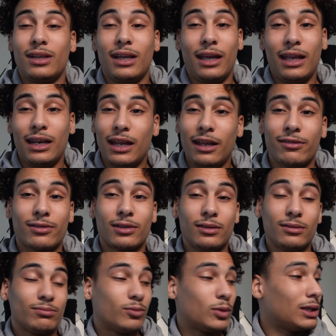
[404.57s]
It hit
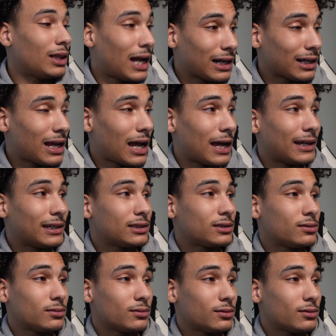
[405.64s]
different. We locked eyes.